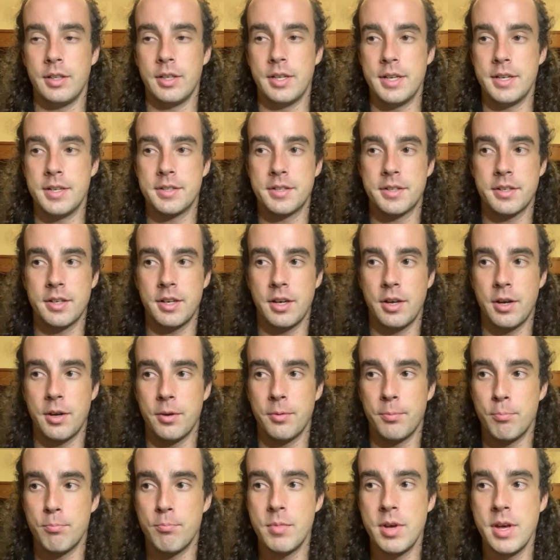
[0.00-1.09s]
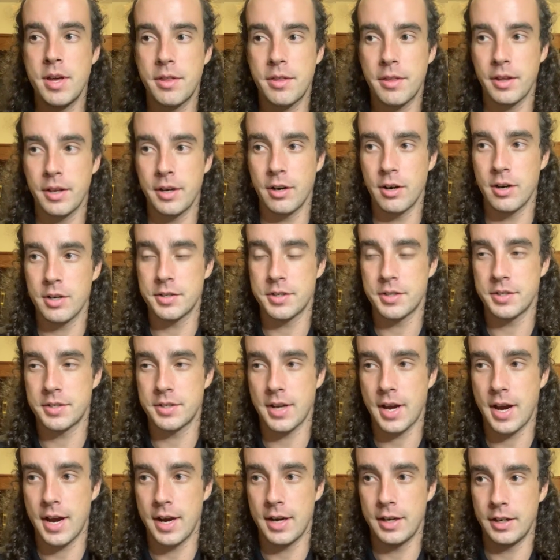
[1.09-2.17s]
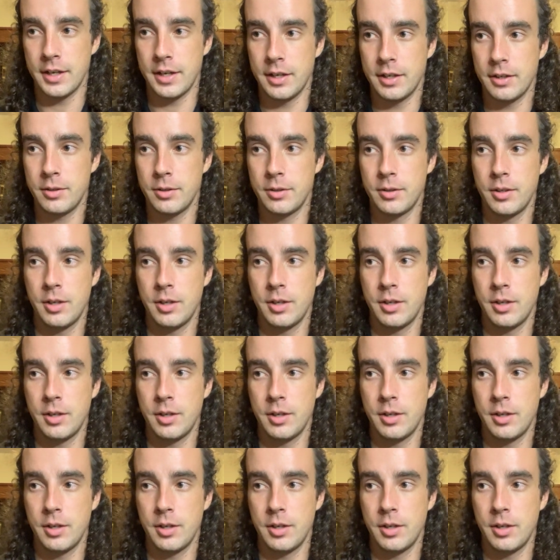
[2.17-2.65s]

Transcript: is a myth in our society,